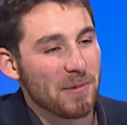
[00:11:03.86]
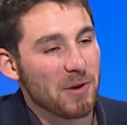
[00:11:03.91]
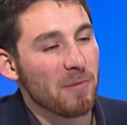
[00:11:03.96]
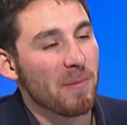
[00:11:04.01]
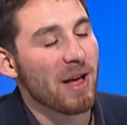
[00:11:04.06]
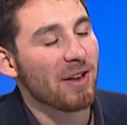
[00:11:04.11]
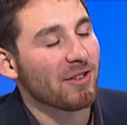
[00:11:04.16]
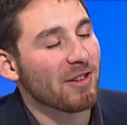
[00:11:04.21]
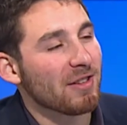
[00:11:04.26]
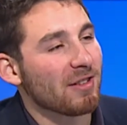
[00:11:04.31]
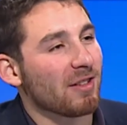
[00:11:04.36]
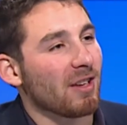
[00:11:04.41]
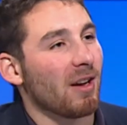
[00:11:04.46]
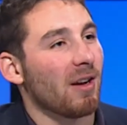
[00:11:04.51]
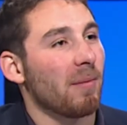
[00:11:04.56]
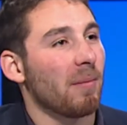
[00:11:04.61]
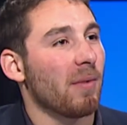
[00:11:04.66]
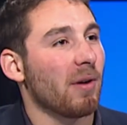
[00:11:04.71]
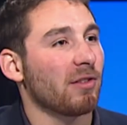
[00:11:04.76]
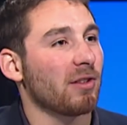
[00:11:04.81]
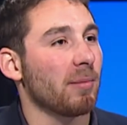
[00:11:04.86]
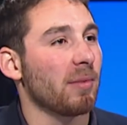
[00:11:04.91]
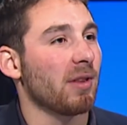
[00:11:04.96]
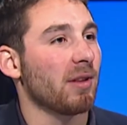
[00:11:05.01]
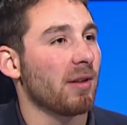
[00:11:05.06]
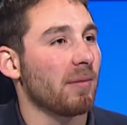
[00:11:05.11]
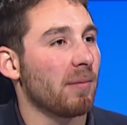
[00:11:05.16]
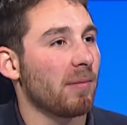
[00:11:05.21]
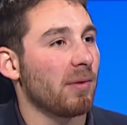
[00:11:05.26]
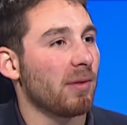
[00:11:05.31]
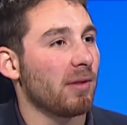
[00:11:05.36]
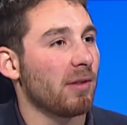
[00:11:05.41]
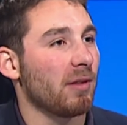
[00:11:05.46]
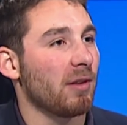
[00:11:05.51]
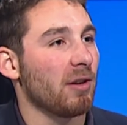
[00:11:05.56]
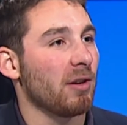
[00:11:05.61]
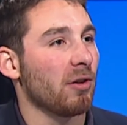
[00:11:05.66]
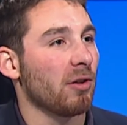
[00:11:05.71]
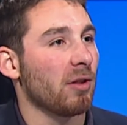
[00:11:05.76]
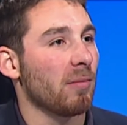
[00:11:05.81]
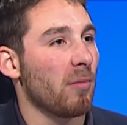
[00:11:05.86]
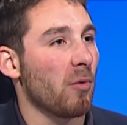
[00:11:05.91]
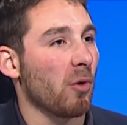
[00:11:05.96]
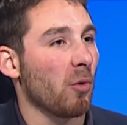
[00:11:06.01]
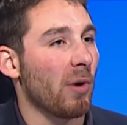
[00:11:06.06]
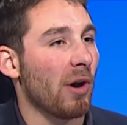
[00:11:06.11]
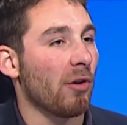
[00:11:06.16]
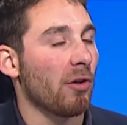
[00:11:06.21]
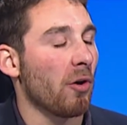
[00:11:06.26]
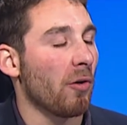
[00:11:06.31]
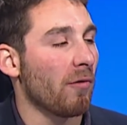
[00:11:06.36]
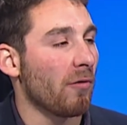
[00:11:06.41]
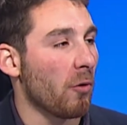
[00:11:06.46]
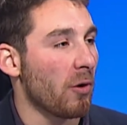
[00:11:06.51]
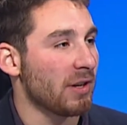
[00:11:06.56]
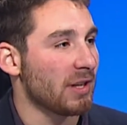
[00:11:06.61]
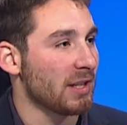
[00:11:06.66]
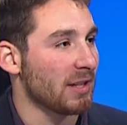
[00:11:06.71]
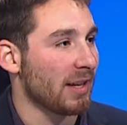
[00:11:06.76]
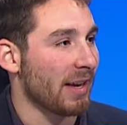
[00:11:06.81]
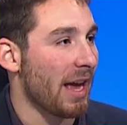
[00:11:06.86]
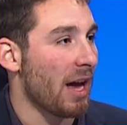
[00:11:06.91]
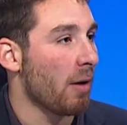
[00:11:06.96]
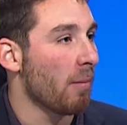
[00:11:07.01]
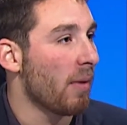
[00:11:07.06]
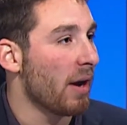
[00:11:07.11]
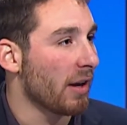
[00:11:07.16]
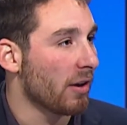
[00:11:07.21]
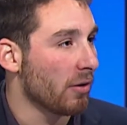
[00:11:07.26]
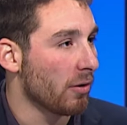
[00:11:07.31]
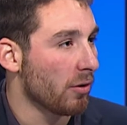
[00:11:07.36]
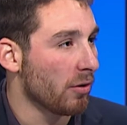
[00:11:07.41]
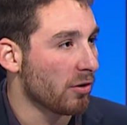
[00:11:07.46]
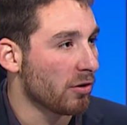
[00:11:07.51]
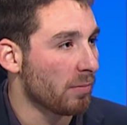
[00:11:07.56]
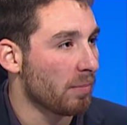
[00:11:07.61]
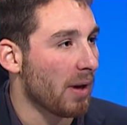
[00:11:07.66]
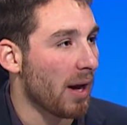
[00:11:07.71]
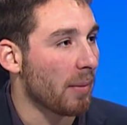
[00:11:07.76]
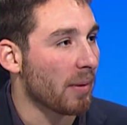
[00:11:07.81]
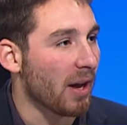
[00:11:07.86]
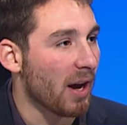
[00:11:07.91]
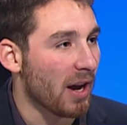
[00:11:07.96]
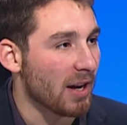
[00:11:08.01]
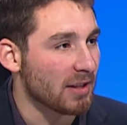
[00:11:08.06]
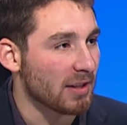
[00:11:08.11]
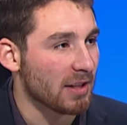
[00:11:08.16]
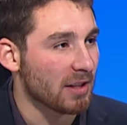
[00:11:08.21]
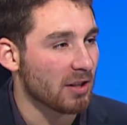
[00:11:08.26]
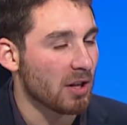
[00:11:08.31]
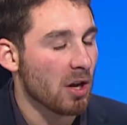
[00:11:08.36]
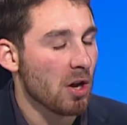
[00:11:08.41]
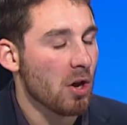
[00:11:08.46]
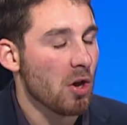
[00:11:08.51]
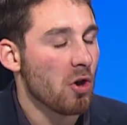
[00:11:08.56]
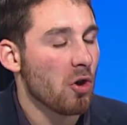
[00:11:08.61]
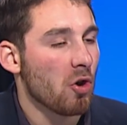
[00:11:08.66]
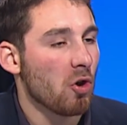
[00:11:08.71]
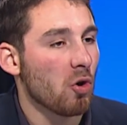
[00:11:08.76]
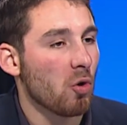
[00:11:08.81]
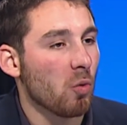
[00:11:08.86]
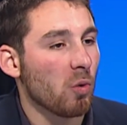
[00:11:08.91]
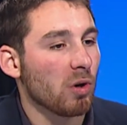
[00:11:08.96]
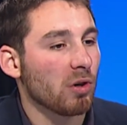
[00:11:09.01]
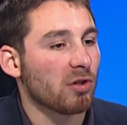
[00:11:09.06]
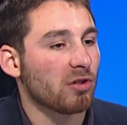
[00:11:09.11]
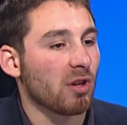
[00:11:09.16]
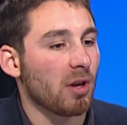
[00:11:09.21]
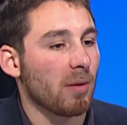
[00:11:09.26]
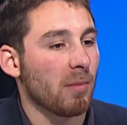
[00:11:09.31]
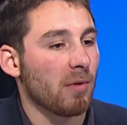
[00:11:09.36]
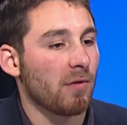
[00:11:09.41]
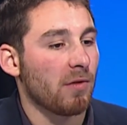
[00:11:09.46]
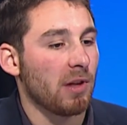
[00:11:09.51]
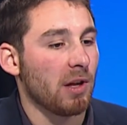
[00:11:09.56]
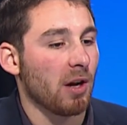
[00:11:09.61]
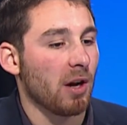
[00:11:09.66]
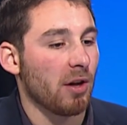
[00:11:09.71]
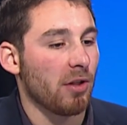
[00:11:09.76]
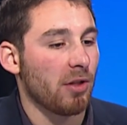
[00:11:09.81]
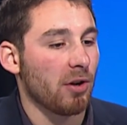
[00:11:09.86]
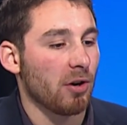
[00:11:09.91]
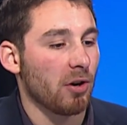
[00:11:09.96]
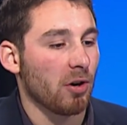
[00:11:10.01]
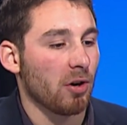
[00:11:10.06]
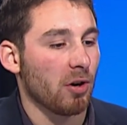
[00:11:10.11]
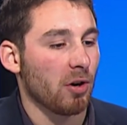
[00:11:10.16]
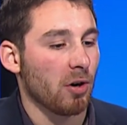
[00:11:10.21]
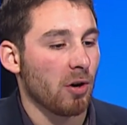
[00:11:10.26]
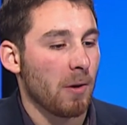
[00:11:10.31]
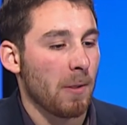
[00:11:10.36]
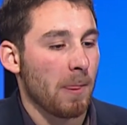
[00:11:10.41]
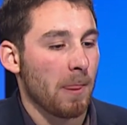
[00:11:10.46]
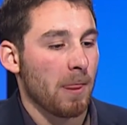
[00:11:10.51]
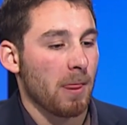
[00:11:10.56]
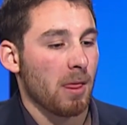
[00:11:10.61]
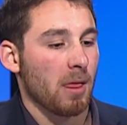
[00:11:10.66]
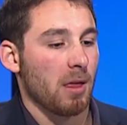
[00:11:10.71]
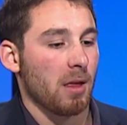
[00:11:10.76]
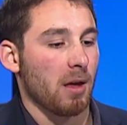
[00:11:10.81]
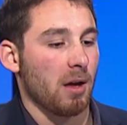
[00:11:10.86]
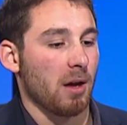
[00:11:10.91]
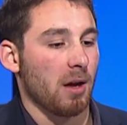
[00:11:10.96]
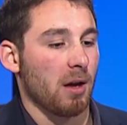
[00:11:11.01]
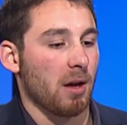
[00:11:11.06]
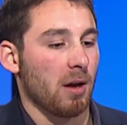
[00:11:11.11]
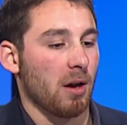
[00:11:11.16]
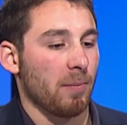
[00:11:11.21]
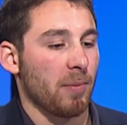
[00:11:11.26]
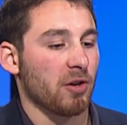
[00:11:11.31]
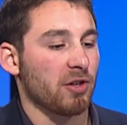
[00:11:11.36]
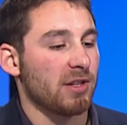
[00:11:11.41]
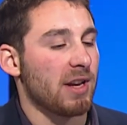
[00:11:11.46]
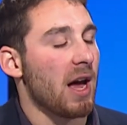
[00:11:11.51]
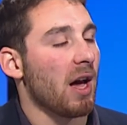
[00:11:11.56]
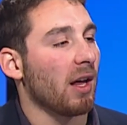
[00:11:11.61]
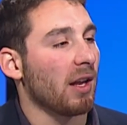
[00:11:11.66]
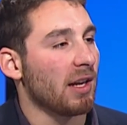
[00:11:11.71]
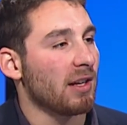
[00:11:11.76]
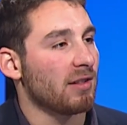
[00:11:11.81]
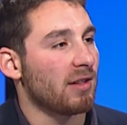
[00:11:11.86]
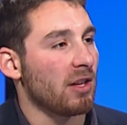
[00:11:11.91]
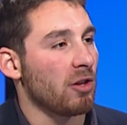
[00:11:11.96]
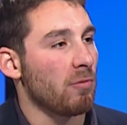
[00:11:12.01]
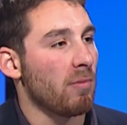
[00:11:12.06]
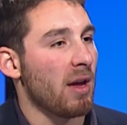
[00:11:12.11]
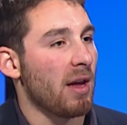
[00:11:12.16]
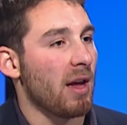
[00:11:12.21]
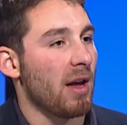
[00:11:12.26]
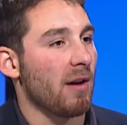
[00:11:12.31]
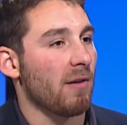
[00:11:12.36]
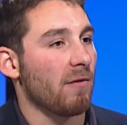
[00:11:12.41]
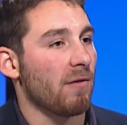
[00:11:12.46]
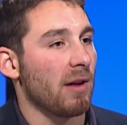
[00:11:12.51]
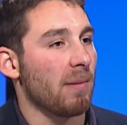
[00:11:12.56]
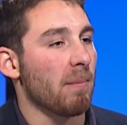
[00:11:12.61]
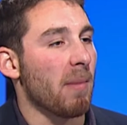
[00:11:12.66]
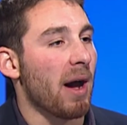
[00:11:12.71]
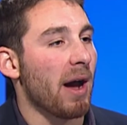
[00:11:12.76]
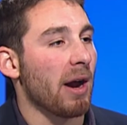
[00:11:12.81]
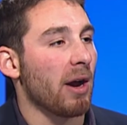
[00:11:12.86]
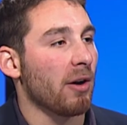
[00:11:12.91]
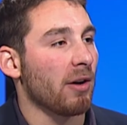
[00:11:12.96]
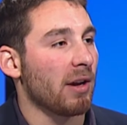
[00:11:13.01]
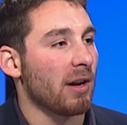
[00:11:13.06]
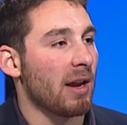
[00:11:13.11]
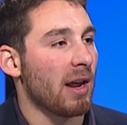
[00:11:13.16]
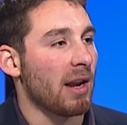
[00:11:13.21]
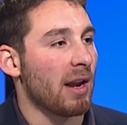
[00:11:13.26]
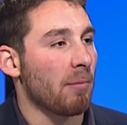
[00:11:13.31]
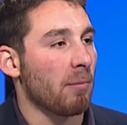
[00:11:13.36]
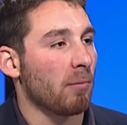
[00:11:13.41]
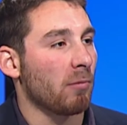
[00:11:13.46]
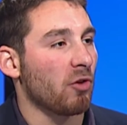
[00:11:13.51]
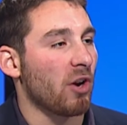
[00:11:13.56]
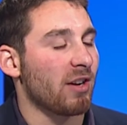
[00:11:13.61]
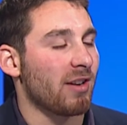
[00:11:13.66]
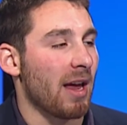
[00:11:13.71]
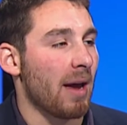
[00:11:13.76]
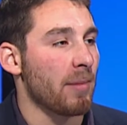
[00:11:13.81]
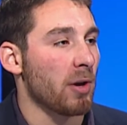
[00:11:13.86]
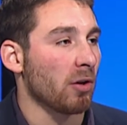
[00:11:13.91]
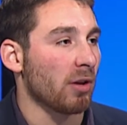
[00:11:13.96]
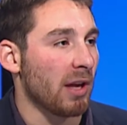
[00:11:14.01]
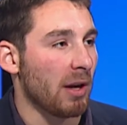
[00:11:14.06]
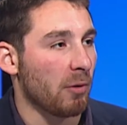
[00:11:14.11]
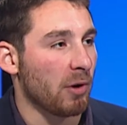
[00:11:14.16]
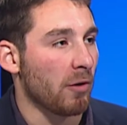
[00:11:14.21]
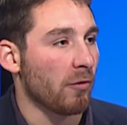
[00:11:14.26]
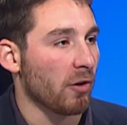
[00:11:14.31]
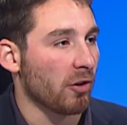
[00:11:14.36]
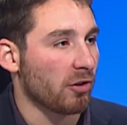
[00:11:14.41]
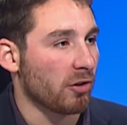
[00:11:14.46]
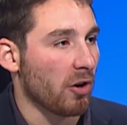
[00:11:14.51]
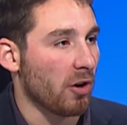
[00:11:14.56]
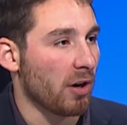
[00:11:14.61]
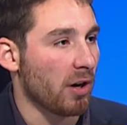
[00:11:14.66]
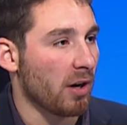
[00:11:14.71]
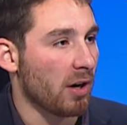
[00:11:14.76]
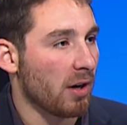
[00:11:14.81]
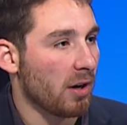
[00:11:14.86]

You mentioned some of the, you know, the more well-known voices like Al Michaels, Bob Costas. Who were some of the other personalities that you may have admired and tried to emulate when you first started?